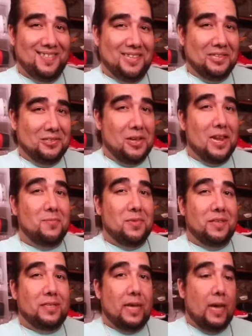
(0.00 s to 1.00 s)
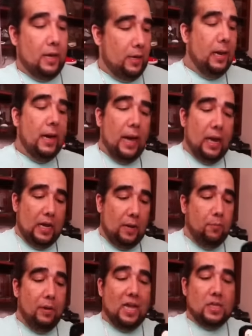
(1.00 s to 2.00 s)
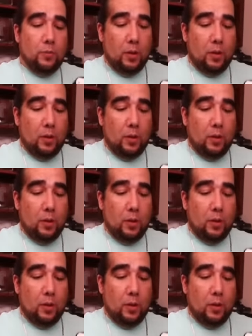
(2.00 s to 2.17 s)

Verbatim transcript: That's all I'm gonna say. And he blessed